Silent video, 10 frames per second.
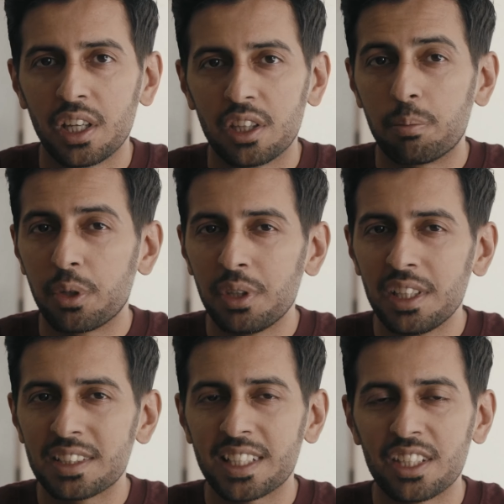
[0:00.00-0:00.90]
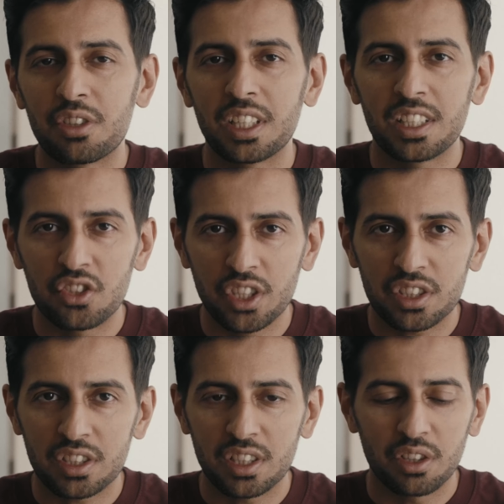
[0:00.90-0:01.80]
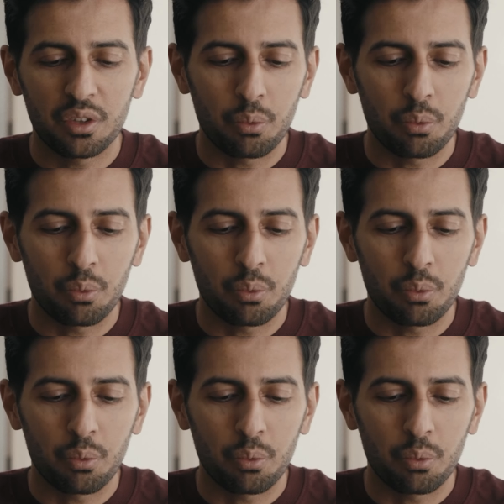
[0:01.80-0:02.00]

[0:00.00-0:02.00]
The beauty is that you can adjust,